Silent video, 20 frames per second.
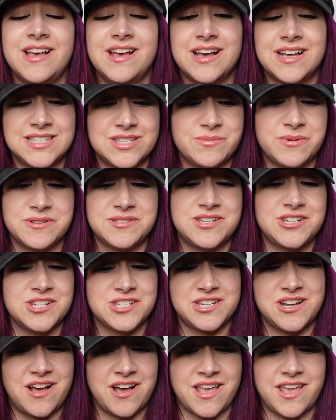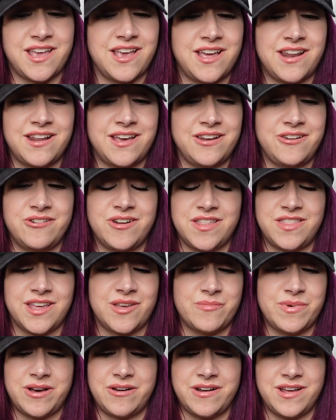as opposed to just knocking it and I knew nothing
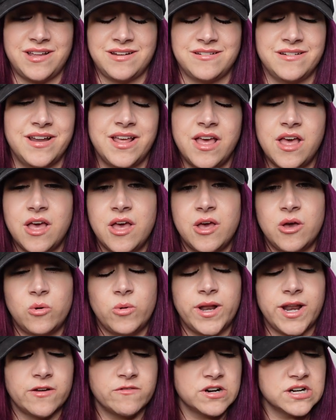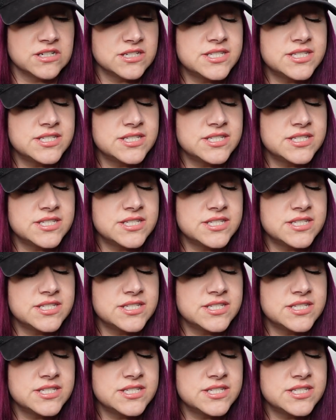about it and whatever.